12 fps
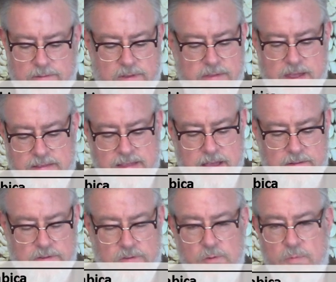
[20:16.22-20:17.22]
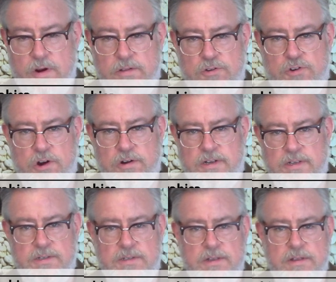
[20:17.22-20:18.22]
so that's the altitude part of the chart
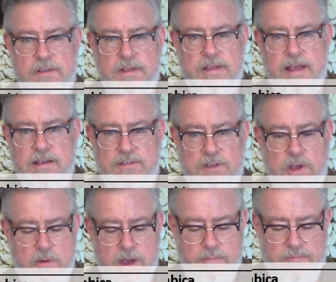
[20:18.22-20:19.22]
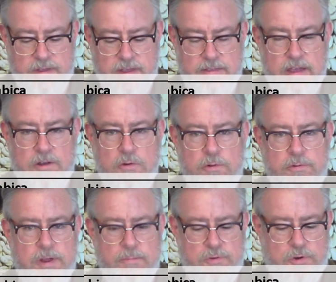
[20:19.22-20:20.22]
is it has to go up to get that cooler
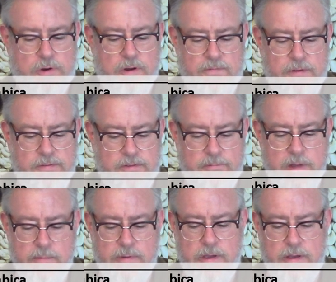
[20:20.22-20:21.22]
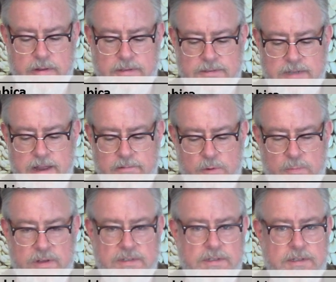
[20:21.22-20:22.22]
temperature if it's Arabica and
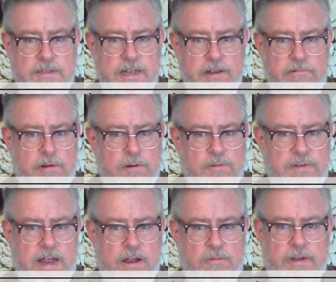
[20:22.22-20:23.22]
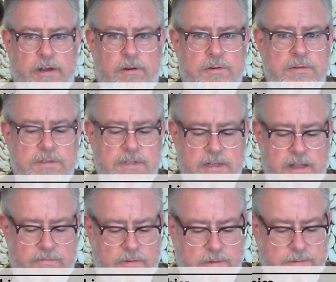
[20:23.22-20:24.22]
Robusta can grow down near sea
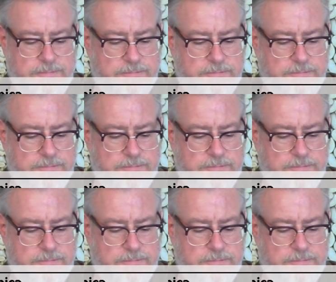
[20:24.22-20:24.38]
level.